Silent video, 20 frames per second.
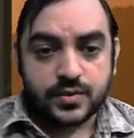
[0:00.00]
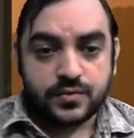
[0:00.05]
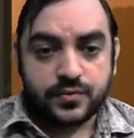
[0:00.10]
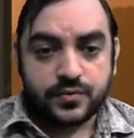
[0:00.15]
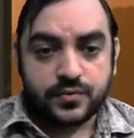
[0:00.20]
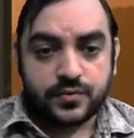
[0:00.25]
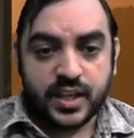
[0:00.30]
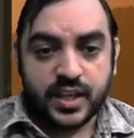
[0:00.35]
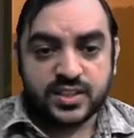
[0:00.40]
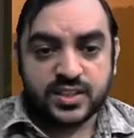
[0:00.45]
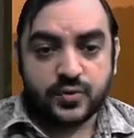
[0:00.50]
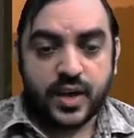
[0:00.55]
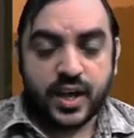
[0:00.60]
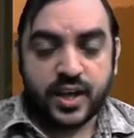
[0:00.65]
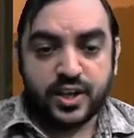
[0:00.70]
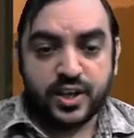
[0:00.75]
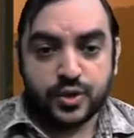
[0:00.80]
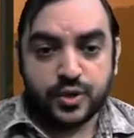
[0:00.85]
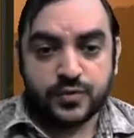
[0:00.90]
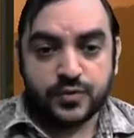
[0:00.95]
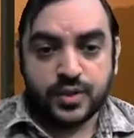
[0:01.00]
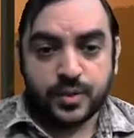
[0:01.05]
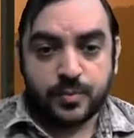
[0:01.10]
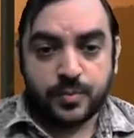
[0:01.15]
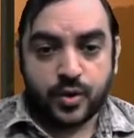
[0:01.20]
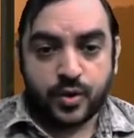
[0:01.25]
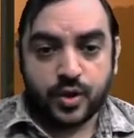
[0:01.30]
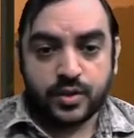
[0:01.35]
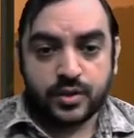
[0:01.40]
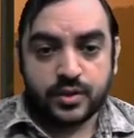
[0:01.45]
face value of the
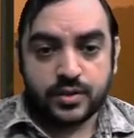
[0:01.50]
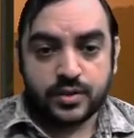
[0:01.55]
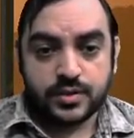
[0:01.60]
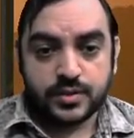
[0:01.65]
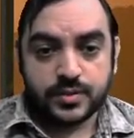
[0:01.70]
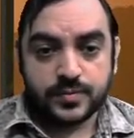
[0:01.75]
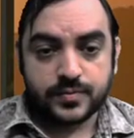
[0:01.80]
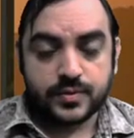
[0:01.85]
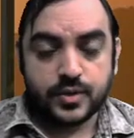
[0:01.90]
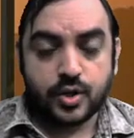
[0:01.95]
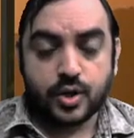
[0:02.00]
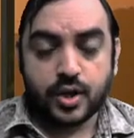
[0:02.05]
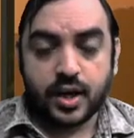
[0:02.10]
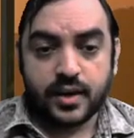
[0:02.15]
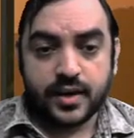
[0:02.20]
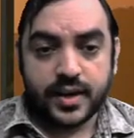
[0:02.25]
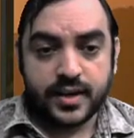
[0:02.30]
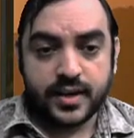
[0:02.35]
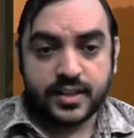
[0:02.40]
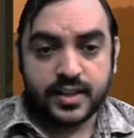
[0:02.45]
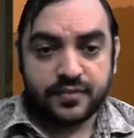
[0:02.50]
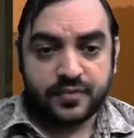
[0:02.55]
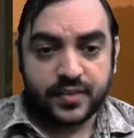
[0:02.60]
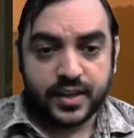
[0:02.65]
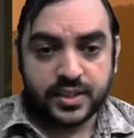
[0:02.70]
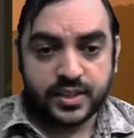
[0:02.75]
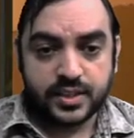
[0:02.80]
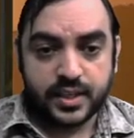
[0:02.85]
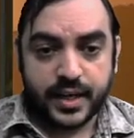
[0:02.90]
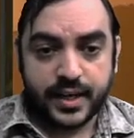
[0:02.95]
bonds or I'll write in the
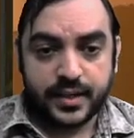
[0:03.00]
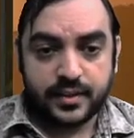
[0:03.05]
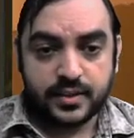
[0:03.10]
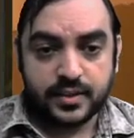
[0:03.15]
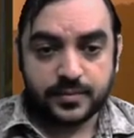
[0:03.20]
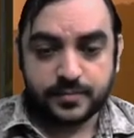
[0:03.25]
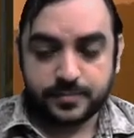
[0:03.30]
first slide.